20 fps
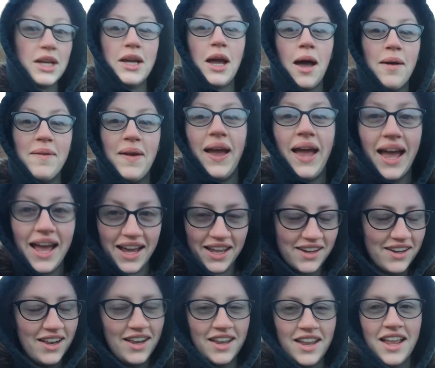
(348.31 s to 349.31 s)
come
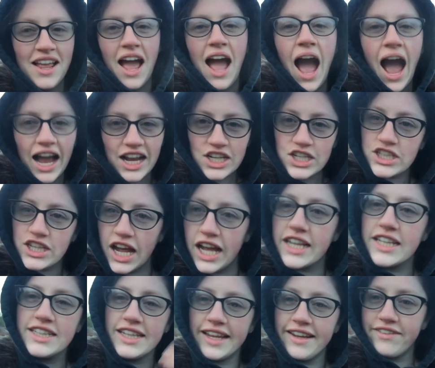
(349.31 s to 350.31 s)
in,
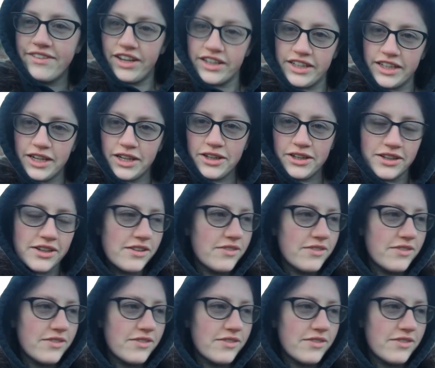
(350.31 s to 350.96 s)
hashtag save Lydia.